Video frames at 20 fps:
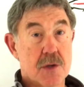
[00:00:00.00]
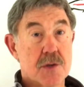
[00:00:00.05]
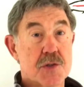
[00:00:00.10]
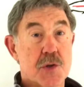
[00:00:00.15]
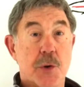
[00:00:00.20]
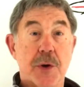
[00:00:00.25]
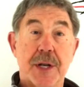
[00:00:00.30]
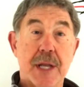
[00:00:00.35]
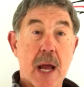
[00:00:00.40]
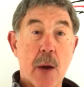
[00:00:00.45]

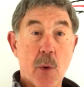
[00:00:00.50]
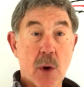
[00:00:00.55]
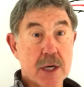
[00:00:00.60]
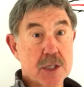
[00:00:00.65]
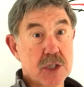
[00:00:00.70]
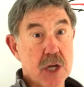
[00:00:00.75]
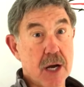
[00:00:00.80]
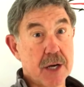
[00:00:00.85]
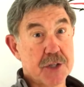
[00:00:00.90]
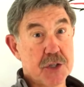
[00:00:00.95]
So today I
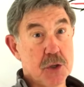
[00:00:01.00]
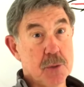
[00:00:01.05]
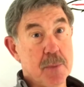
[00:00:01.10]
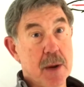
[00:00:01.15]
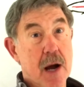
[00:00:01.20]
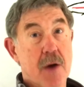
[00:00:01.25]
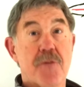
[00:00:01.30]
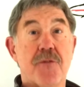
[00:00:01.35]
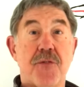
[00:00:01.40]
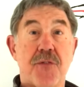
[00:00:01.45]
want to talk to you
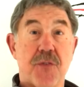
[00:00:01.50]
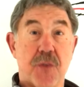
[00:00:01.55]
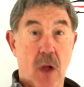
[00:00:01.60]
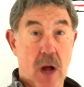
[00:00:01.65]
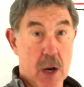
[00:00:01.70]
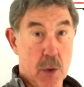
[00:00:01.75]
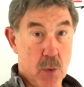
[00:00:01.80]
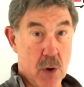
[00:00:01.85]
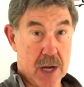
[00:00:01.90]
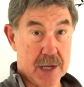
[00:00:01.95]
about
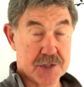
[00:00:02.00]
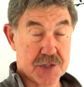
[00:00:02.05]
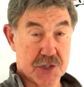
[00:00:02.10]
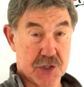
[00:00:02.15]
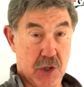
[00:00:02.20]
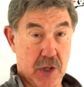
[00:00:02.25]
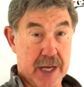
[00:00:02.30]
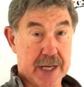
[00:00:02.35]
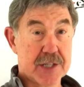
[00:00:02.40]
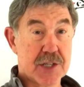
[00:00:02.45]
fly rod
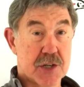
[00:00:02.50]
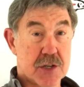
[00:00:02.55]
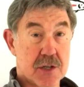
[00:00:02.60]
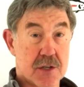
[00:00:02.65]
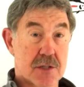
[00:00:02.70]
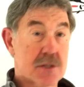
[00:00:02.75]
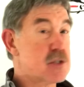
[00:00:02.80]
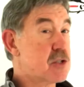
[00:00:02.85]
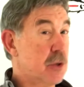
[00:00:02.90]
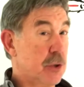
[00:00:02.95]
selection
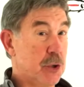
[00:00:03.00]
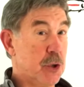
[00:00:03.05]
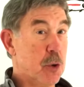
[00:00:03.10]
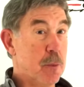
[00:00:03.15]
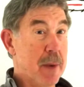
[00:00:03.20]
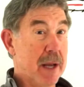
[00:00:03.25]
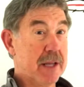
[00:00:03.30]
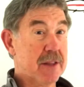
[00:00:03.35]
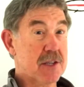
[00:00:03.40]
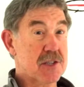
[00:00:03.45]
so you
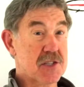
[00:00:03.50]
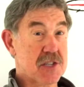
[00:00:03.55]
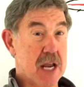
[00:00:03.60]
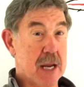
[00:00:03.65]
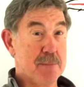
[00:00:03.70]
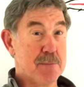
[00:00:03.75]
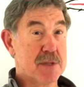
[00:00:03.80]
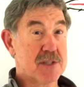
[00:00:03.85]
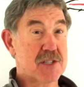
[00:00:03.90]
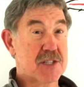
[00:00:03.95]
don't make the
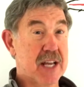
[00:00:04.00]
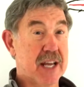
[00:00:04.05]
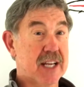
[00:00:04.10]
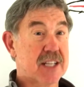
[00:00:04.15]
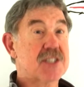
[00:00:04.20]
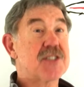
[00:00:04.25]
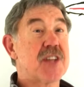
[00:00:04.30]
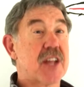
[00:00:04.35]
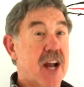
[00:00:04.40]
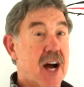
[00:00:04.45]
same
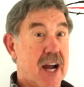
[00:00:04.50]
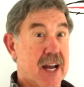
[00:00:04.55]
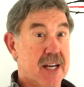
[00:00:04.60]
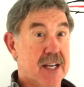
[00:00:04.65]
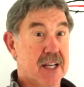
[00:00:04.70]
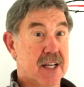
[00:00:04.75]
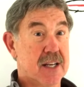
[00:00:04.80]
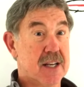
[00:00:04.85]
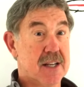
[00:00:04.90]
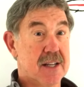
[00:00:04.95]
mistakes that I
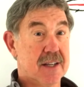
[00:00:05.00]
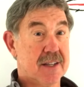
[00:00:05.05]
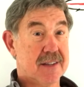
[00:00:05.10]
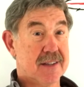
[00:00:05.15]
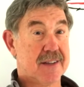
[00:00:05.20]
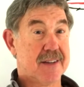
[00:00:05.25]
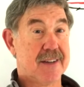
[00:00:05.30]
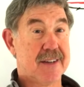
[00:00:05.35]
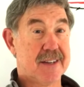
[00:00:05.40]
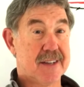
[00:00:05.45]
did.
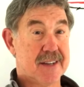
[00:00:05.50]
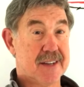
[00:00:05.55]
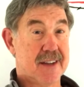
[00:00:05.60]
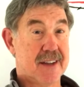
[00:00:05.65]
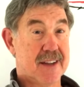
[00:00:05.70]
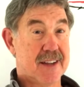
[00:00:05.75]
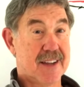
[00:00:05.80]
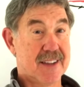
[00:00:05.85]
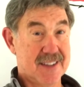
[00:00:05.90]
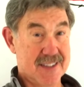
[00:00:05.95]

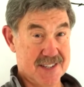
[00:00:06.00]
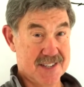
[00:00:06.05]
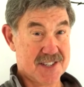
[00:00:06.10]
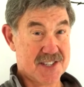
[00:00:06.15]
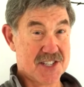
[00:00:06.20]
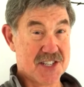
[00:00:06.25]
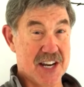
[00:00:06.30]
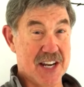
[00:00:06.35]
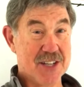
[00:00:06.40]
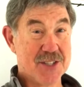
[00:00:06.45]

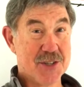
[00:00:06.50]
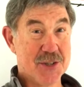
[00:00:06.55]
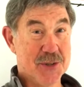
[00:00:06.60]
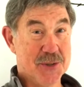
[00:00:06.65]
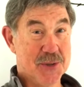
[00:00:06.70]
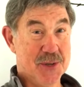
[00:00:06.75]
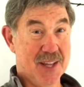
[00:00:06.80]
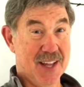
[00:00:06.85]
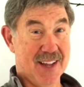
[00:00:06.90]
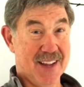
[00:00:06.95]
Stay
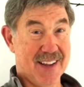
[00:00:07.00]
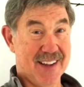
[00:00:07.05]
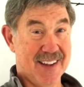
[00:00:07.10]
tuned.